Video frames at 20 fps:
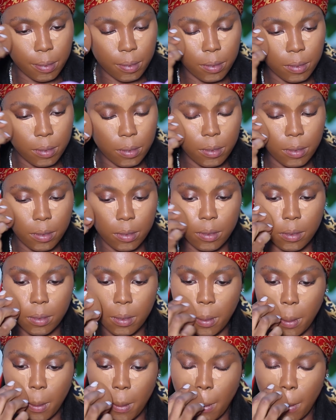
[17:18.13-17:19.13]
It's not
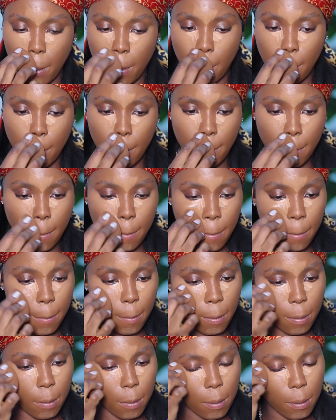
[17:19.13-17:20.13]
cake,
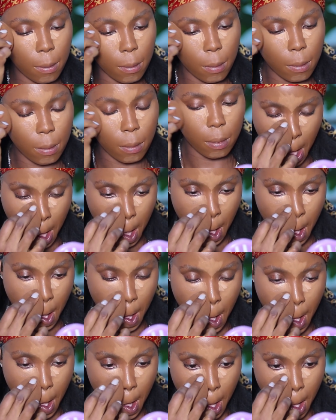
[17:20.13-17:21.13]
it's not
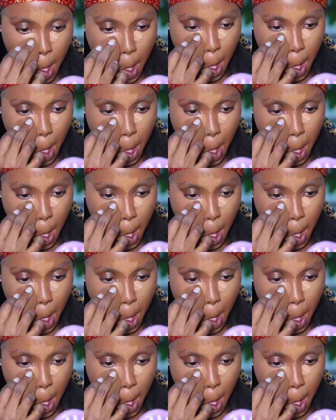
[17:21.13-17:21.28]
thick on my.